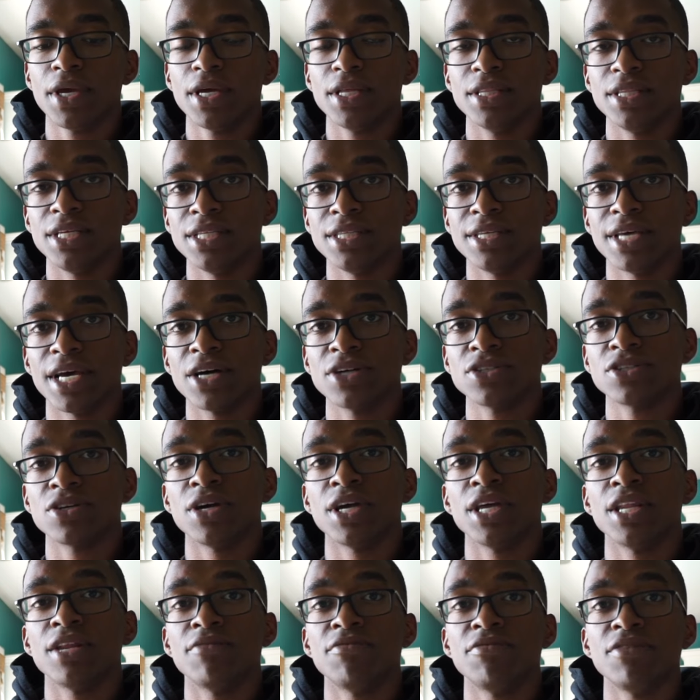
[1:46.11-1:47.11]
Details are
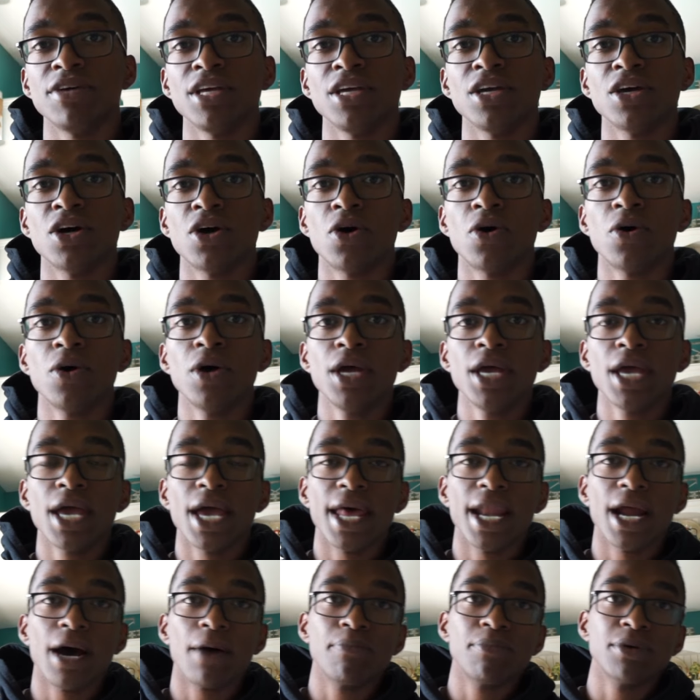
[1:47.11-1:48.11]
in the video,
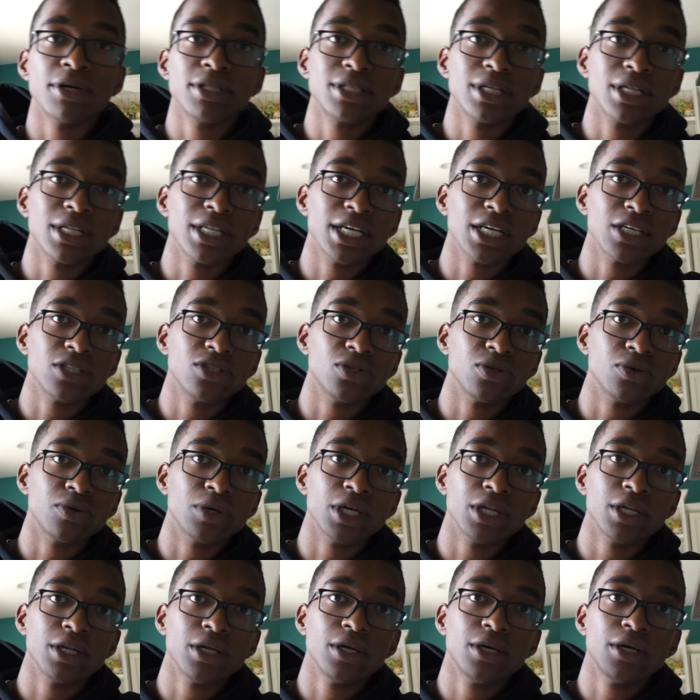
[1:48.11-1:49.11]
and I'll put the link to
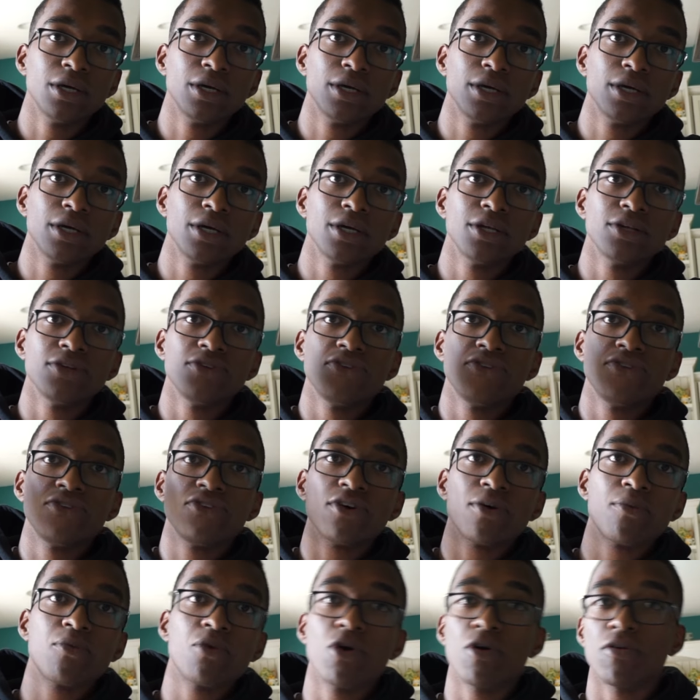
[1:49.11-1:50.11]
it
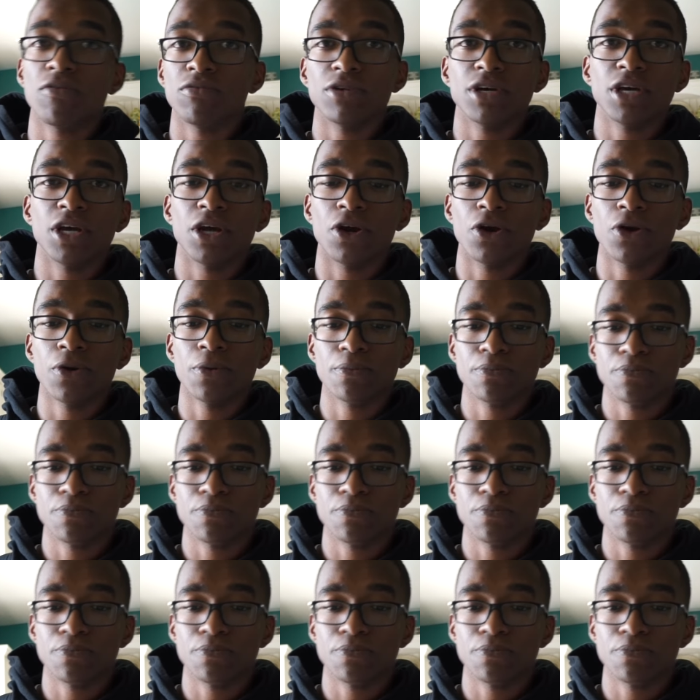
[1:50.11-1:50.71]
somewhere over here.